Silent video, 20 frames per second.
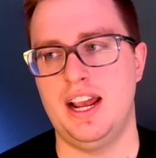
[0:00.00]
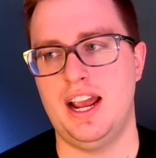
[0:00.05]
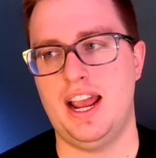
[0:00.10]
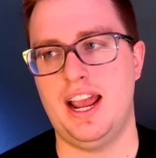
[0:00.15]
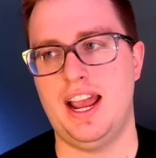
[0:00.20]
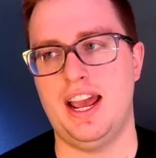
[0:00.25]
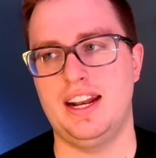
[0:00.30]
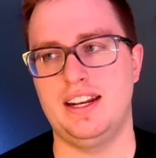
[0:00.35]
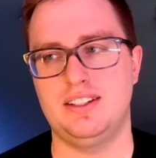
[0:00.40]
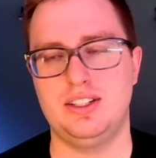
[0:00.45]

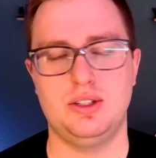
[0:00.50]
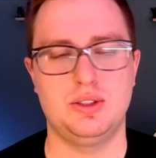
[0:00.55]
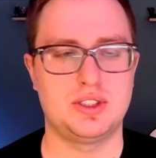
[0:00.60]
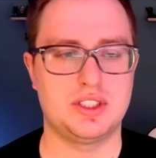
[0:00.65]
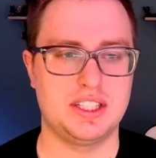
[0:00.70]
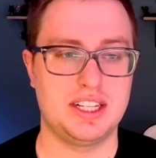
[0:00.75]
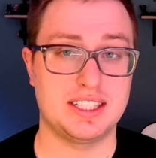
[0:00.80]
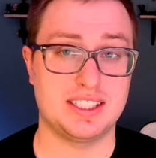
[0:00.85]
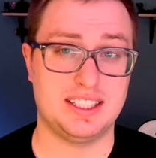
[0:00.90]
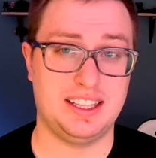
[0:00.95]
And it
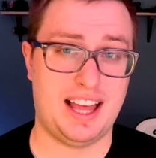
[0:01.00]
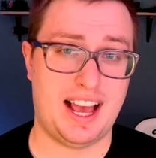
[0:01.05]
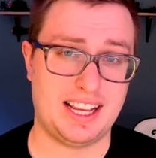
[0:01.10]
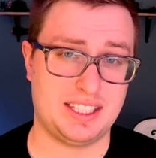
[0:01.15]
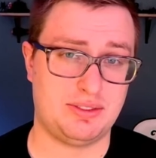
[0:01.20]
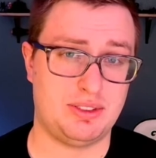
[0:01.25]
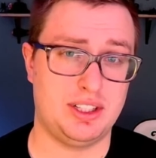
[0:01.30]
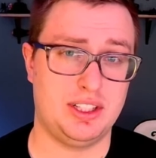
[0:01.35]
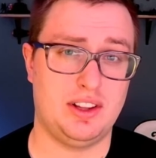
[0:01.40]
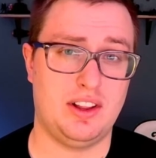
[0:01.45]
usually doesn't
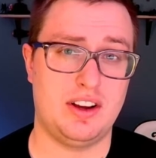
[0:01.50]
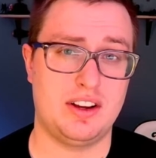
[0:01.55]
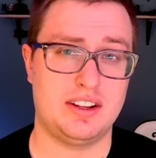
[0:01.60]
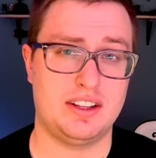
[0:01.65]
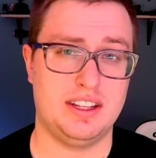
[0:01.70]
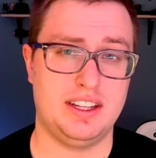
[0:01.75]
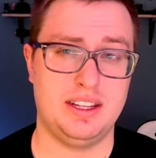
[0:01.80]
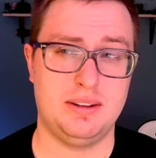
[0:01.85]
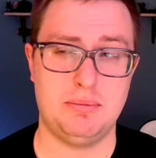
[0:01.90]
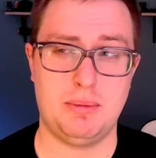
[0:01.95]
last very long.
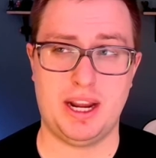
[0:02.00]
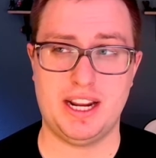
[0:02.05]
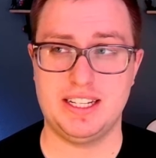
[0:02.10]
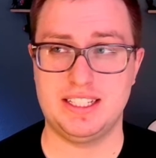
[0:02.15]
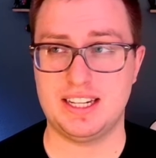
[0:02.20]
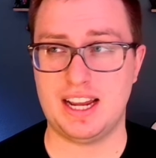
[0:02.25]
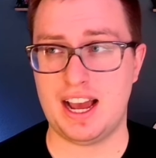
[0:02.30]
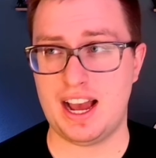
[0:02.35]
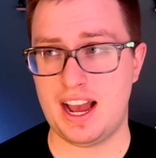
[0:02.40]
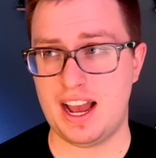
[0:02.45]
It
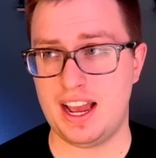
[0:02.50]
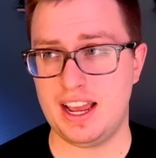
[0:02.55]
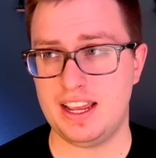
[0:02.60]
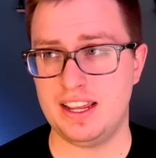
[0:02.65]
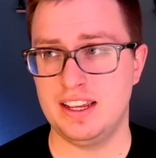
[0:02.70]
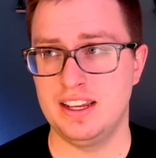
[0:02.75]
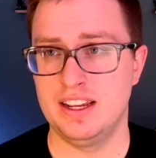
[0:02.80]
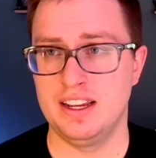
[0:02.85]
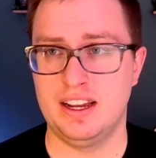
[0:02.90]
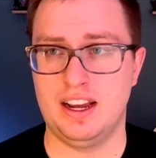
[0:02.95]
might
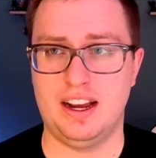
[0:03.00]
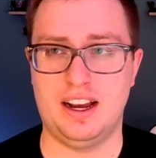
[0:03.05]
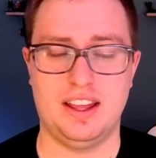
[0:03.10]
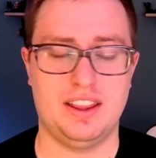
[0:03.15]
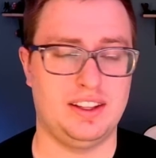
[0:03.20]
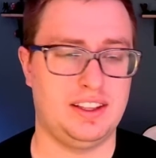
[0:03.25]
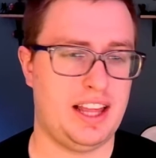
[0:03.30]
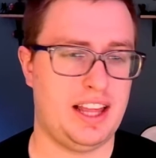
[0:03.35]
die. The